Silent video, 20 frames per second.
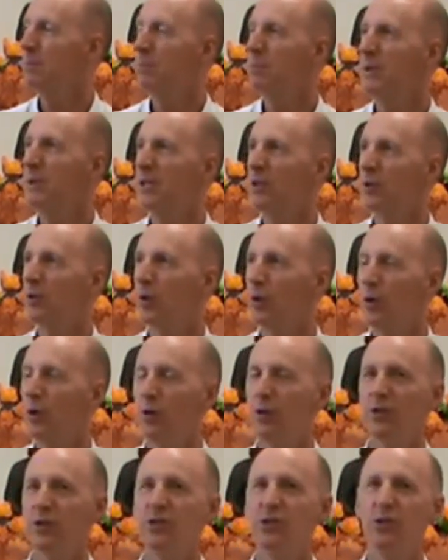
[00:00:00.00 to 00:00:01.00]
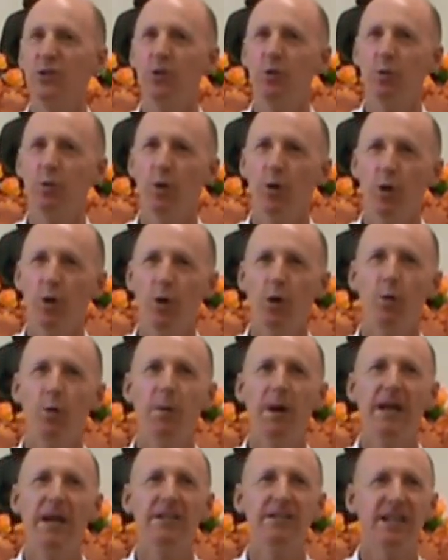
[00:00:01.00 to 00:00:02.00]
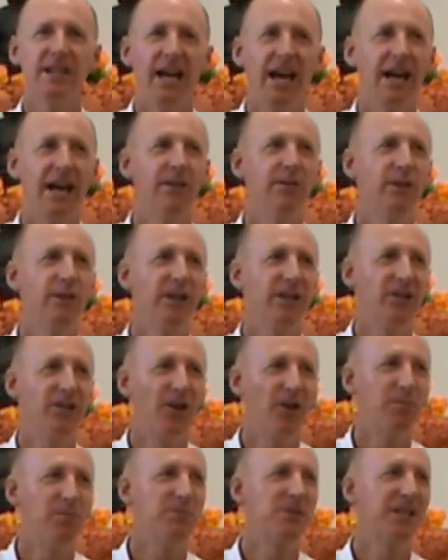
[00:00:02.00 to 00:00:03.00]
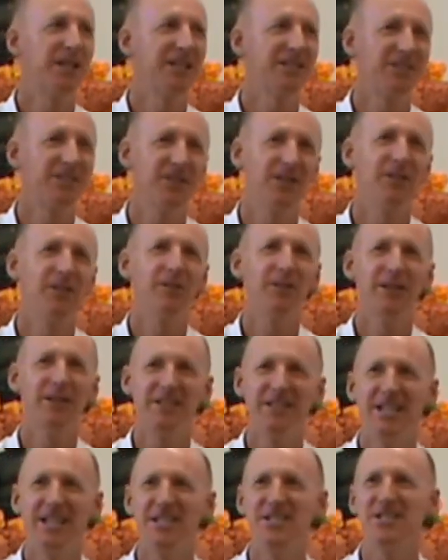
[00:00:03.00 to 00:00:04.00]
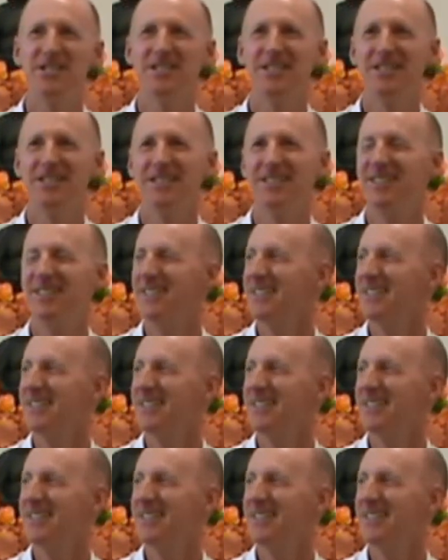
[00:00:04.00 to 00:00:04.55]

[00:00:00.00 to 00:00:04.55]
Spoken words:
because you always have an object of attention.